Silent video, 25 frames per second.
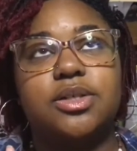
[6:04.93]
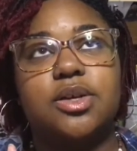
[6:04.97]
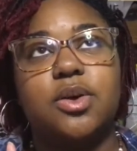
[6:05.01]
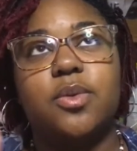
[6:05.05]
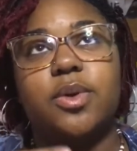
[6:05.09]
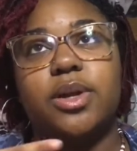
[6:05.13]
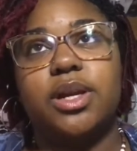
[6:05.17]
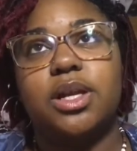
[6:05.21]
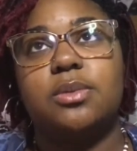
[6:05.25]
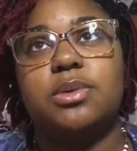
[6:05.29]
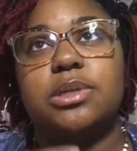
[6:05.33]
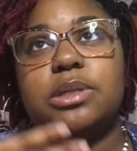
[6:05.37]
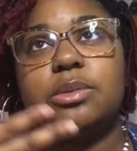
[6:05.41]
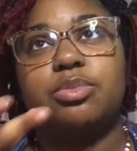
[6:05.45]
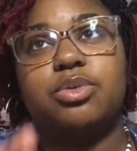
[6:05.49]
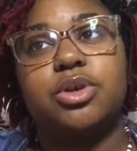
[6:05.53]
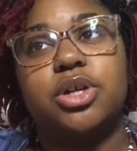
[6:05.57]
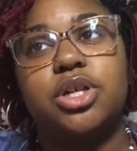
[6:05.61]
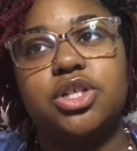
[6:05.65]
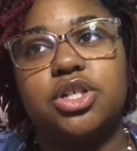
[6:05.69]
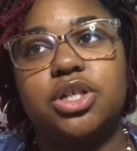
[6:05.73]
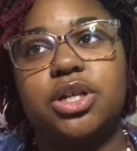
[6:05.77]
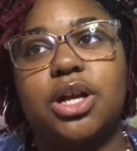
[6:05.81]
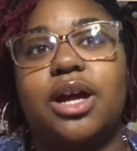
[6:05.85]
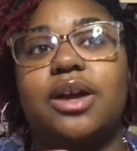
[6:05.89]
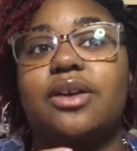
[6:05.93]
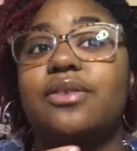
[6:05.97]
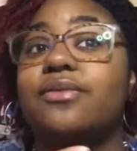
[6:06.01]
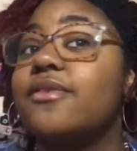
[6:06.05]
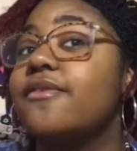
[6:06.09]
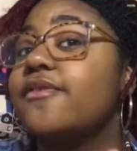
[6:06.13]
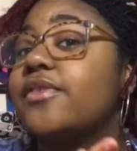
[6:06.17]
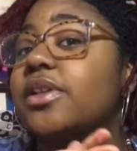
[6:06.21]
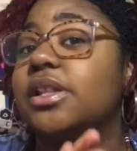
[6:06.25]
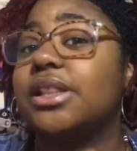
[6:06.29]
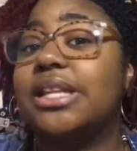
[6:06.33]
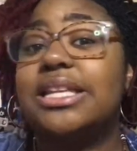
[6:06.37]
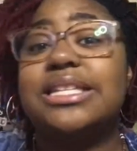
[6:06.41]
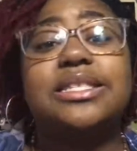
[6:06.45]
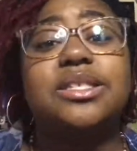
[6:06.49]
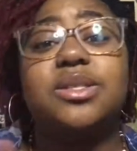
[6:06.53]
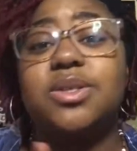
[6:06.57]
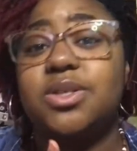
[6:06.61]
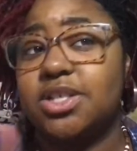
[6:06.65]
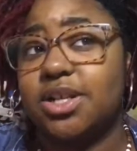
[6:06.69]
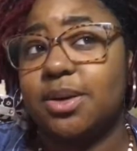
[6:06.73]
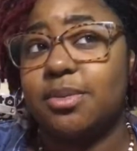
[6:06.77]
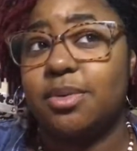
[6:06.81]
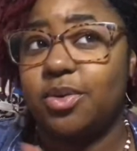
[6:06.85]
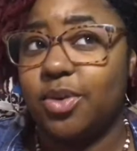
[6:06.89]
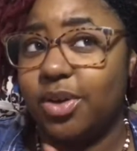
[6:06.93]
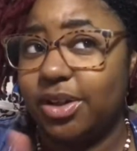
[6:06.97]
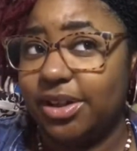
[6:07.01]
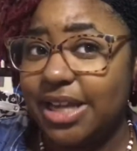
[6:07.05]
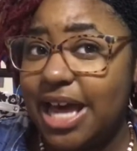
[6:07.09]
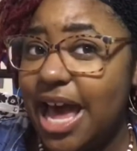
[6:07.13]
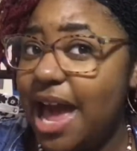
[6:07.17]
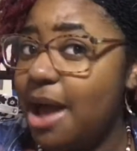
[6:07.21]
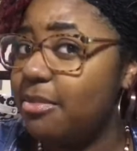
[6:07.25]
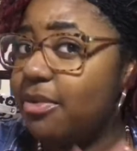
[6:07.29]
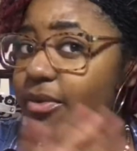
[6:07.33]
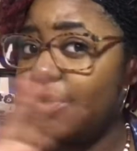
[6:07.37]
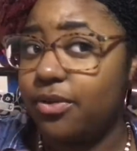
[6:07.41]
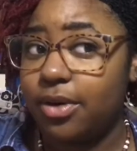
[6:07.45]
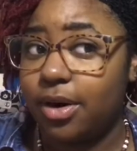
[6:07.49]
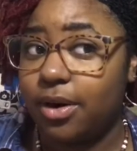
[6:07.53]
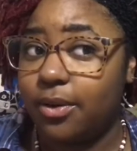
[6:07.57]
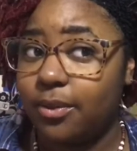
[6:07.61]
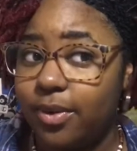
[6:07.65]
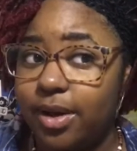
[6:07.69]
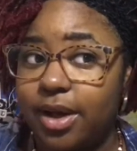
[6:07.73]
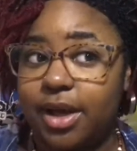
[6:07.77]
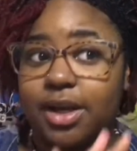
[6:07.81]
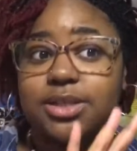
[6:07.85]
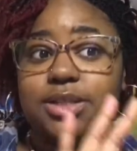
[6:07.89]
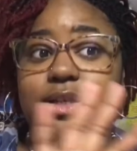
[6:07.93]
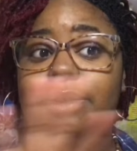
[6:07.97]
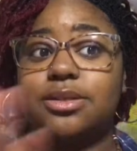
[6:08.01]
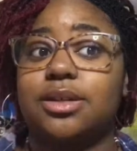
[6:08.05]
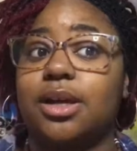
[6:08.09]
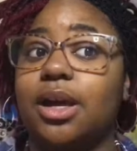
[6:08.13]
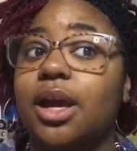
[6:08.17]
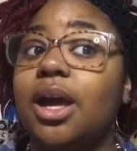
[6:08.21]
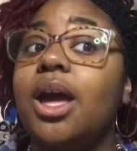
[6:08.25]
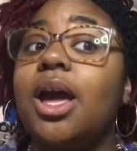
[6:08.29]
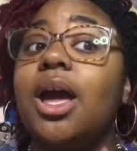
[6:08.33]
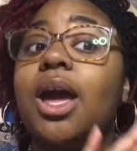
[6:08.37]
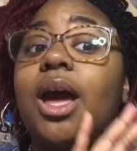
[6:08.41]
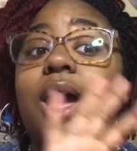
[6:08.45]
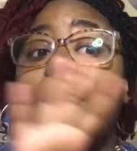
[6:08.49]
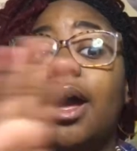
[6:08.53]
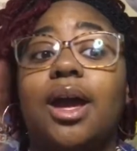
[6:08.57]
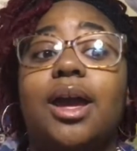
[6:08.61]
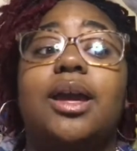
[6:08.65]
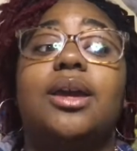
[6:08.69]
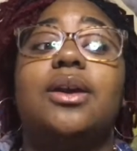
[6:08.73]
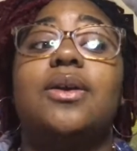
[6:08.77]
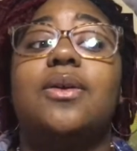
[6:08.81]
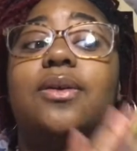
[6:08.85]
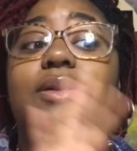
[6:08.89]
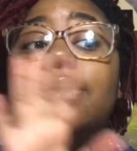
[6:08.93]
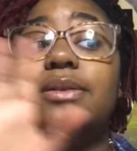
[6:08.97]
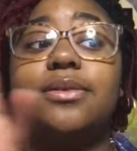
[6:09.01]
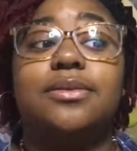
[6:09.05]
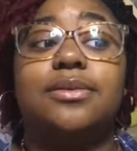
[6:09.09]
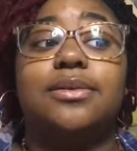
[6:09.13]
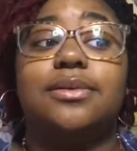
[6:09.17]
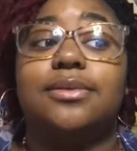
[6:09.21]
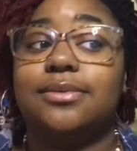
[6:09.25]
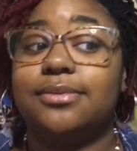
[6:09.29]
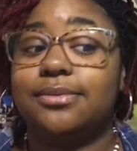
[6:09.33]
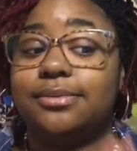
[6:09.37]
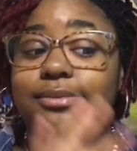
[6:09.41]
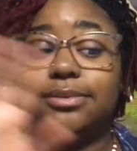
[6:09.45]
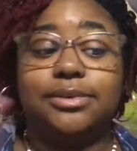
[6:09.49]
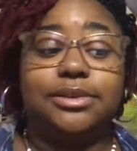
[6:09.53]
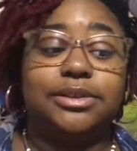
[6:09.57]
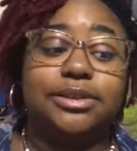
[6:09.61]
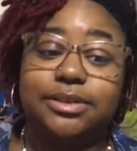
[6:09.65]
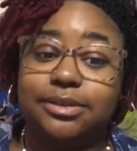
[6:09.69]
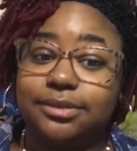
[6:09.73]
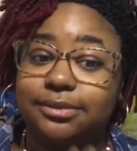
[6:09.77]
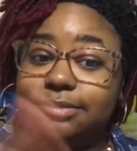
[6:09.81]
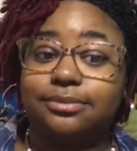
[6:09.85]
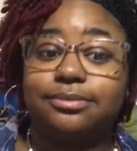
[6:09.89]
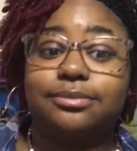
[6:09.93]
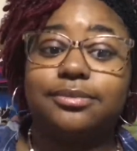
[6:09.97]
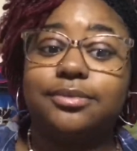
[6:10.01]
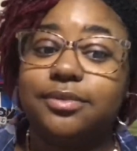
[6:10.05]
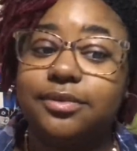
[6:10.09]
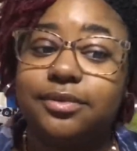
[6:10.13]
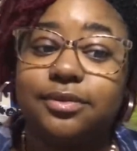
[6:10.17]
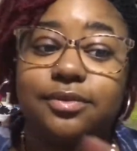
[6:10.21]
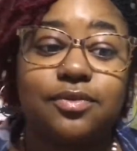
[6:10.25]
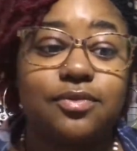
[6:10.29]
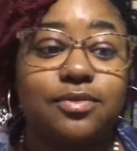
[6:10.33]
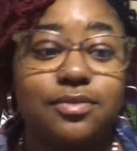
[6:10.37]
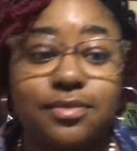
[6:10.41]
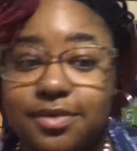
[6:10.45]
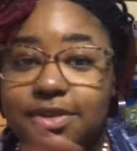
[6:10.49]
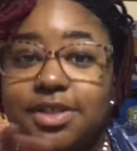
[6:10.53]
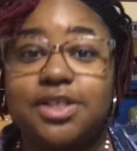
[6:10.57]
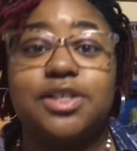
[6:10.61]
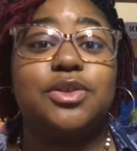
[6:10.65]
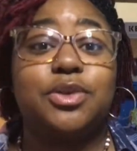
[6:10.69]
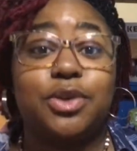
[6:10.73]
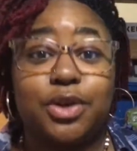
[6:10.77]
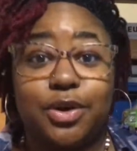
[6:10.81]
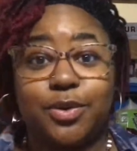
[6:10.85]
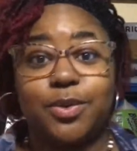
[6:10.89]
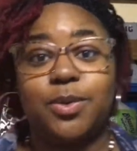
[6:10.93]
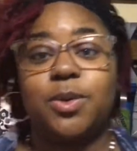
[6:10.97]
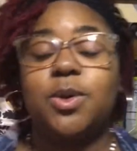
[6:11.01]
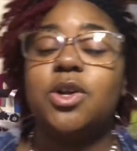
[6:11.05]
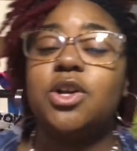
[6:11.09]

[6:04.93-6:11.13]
So when he was preaching, I even listened to a sermon online before I went, because I was like, I ain't going to know, you know.